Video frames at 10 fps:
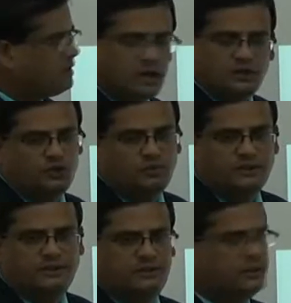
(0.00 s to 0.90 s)

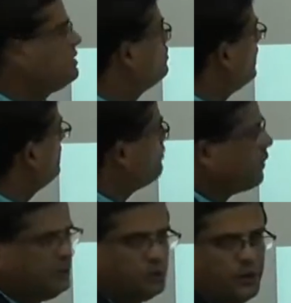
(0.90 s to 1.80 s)
consumers. This is what the
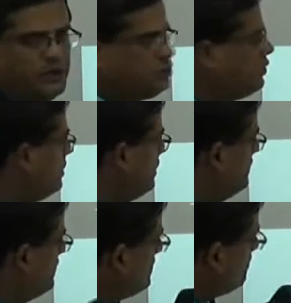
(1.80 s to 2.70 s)
point-to-point is. So
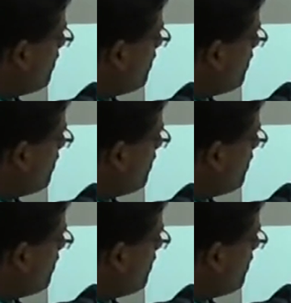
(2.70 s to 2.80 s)
there's a